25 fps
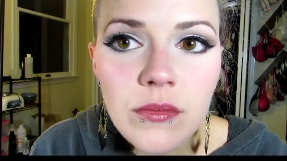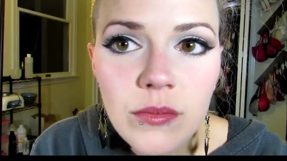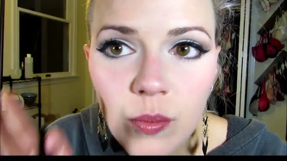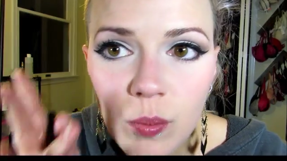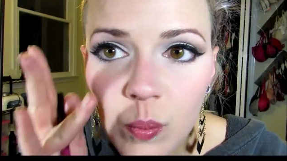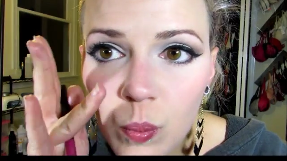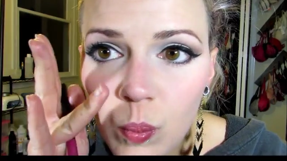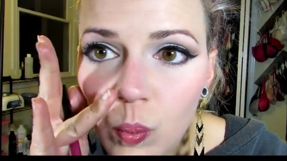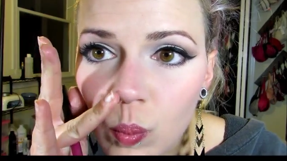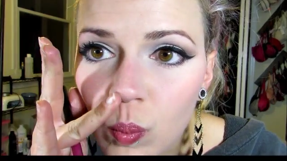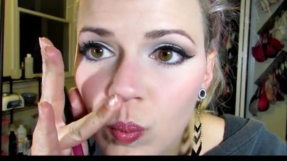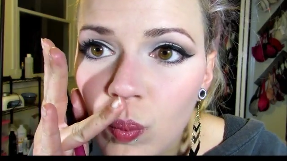
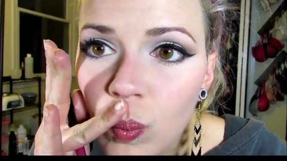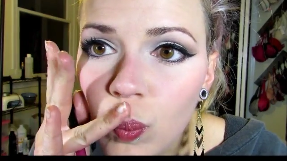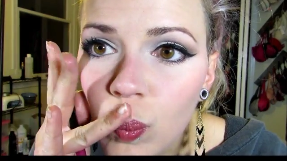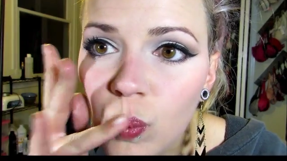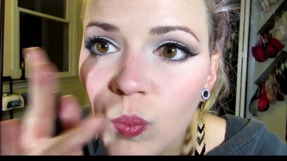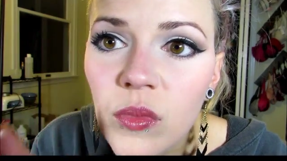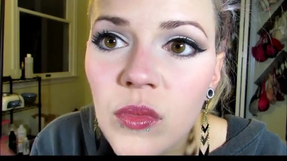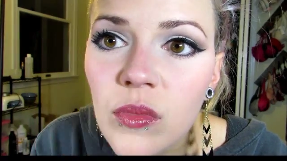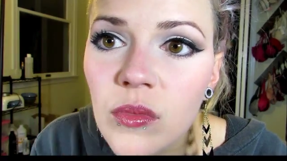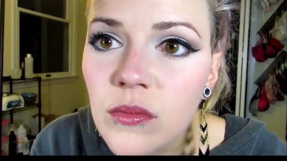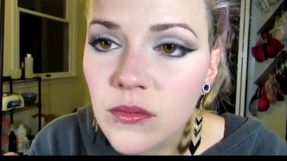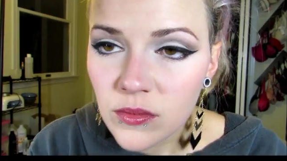Colorstay
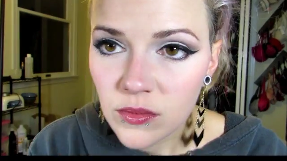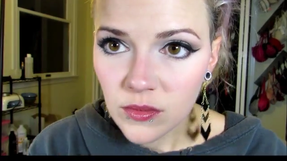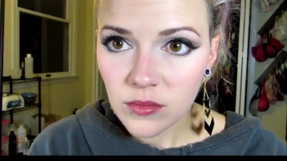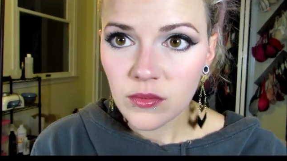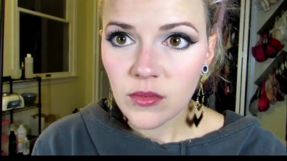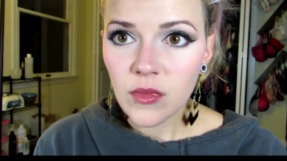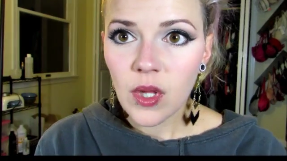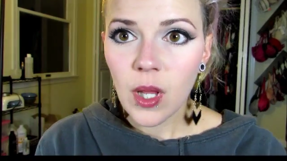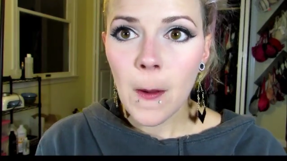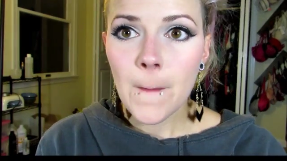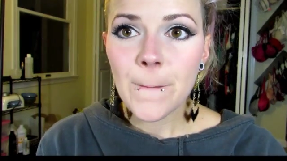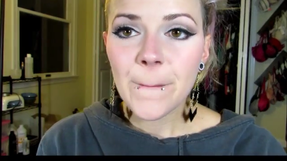
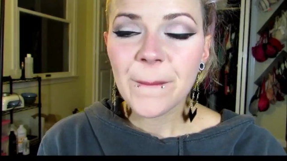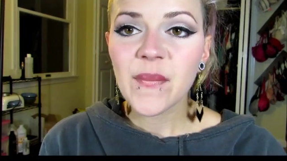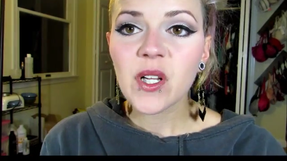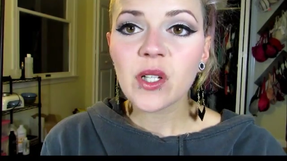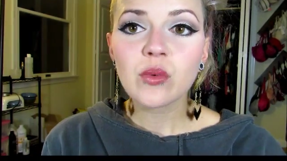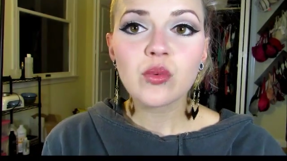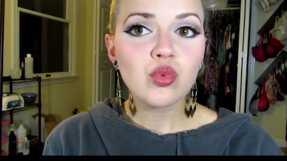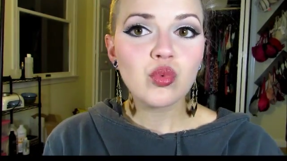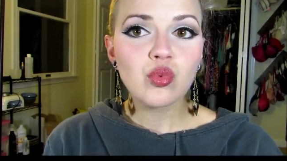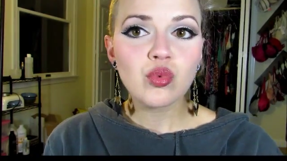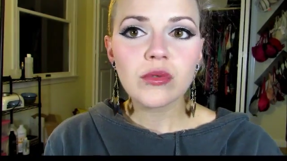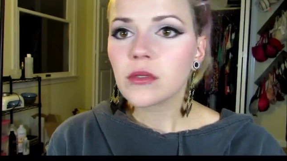with a
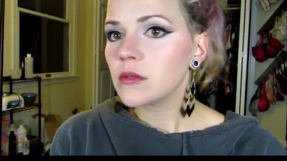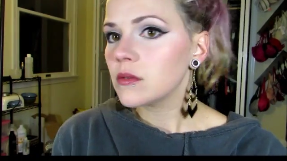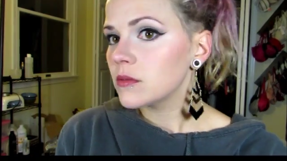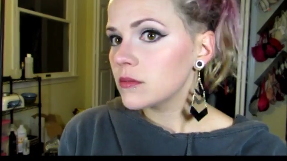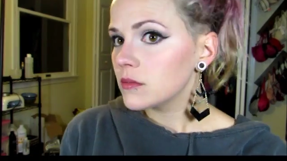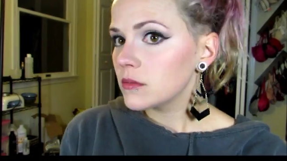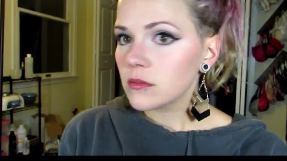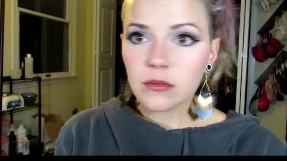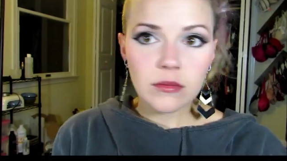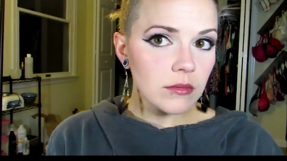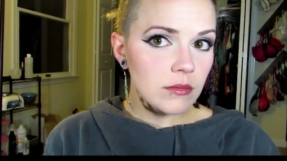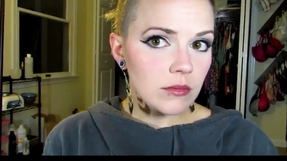brush
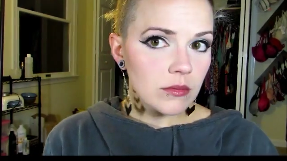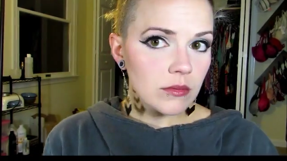because